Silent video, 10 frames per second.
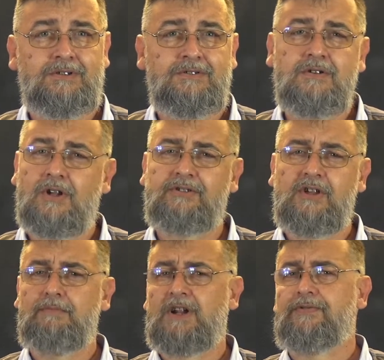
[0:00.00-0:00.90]
Not so
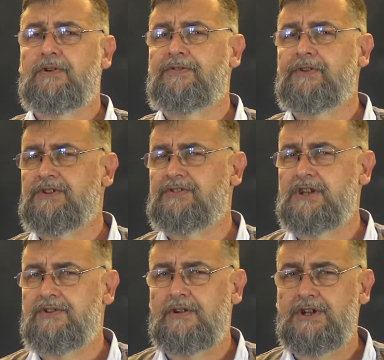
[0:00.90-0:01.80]
much for a first
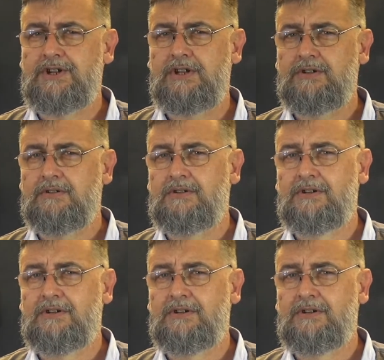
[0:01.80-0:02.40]
century Jew.